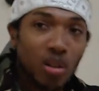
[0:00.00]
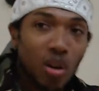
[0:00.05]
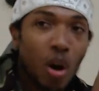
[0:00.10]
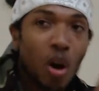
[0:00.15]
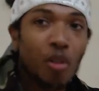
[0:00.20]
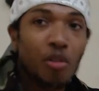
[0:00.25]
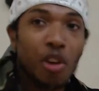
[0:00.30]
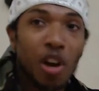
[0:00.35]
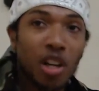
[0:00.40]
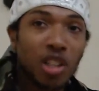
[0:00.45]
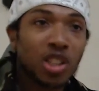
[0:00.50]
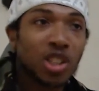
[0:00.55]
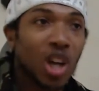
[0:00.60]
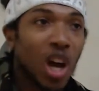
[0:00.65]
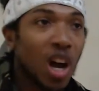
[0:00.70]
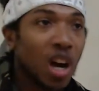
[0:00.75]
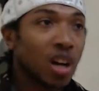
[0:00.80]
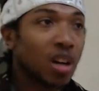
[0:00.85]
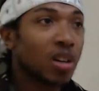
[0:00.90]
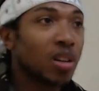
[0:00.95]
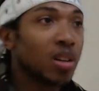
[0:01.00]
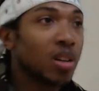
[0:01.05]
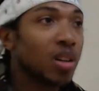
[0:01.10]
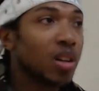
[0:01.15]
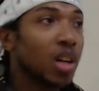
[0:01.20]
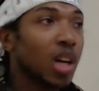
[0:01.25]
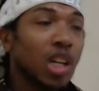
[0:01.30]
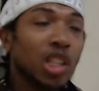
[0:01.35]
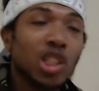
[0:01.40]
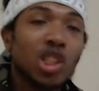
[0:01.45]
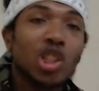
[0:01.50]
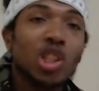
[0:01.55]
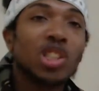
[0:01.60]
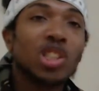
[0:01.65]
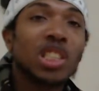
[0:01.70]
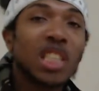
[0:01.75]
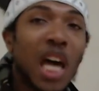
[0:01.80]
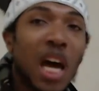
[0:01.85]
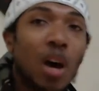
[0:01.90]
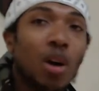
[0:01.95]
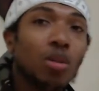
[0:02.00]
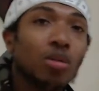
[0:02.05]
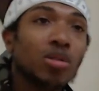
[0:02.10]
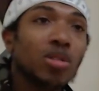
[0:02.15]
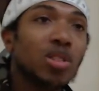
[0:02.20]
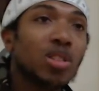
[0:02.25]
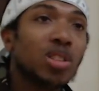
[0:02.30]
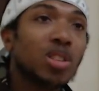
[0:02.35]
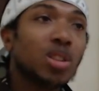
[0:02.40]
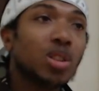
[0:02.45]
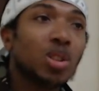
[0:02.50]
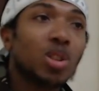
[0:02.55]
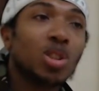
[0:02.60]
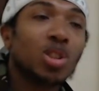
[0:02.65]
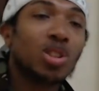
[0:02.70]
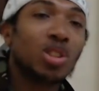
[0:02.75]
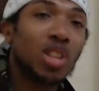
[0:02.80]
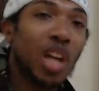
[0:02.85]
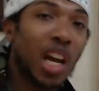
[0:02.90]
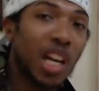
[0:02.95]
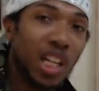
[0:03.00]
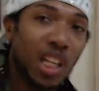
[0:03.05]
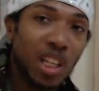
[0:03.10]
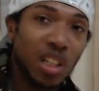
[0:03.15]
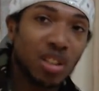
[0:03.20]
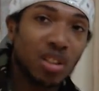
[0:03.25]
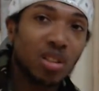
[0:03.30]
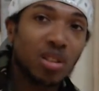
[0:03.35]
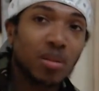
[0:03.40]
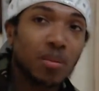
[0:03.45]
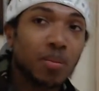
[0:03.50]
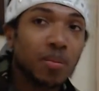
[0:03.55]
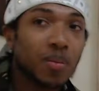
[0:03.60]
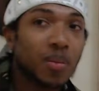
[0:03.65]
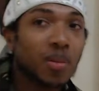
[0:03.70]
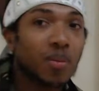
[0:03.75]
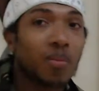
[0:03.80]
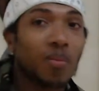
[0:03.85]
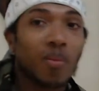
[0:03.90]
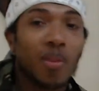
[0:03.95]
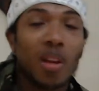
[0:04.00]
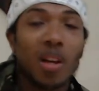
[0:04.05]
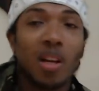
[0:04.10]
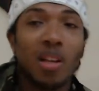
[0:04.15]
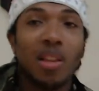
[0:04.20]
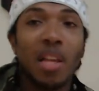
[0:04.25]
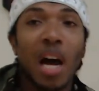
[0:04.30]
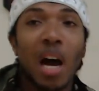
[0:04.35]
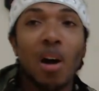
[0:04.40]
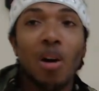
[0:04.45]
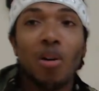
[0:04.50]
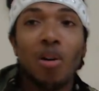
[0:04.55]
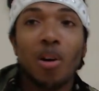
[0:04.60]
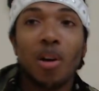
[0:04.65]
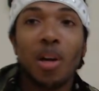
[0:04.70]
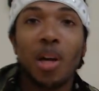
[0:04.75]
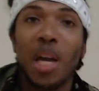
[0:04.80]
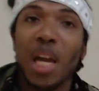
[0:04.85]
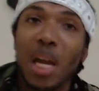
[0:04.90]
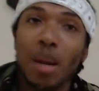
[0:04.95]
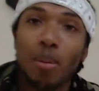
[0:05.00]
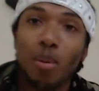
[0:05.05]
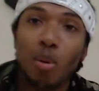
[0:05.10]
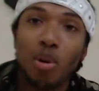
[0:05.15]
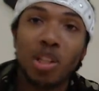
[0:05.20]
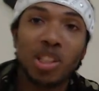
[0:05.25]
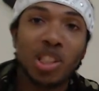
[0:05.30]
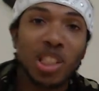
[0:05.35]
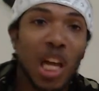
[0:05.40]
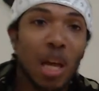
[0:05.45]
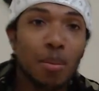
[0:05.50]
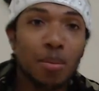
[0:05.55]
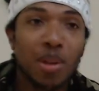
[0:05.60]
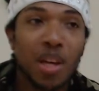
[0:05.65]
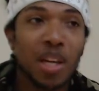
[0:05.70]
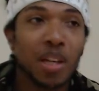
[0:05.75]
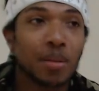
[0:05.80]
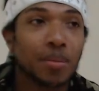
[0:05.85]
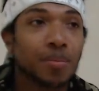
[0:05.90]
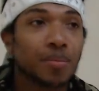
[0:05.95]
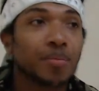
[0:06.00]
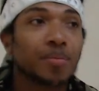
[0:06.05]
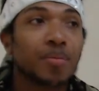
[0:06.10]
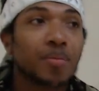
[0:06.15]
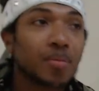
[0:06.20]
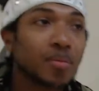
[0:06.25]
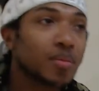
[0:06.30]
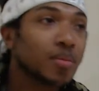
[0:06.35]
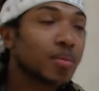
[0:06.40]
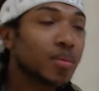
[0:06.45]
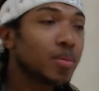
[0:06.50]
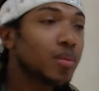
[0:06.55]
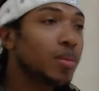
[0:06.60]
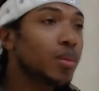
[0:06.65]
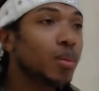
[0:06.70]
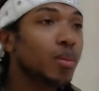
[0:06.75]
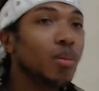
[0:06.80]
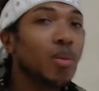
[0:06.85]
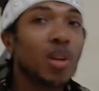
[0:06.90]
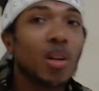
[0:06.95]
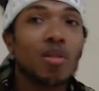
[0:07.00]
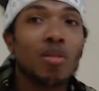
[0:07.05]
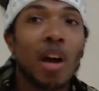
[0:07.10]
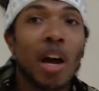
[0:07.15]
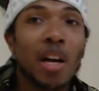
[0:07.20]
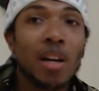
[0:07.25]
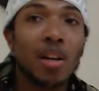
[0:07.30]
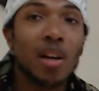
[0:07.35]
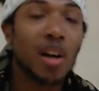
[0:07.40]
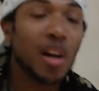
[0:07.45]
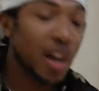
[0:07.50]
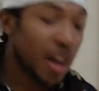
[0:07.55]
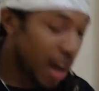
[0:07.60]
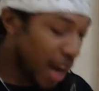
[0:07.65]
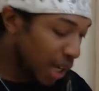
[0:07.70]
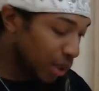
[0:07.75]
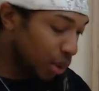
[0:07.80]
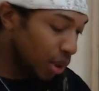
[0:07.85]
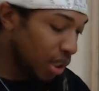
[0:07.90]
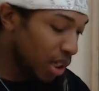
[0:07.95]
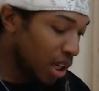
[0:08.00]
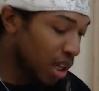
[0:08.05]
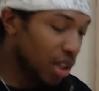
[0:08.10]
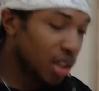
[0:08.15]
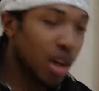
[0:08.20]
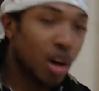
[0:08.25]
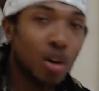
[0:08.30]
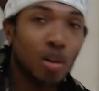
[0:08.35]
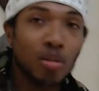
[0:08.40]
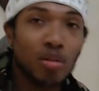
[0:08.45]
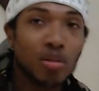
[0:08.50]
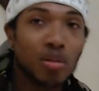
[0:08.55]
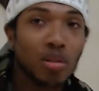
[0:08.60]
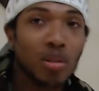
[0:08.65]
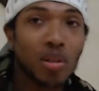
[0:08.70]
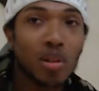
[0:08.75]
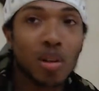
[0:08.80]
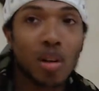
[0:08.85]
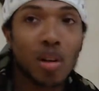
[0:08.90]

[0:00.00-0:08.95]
of your tongue to sound Chinese. Now, Hebrew is the same thing, right? Here's what you didn't know.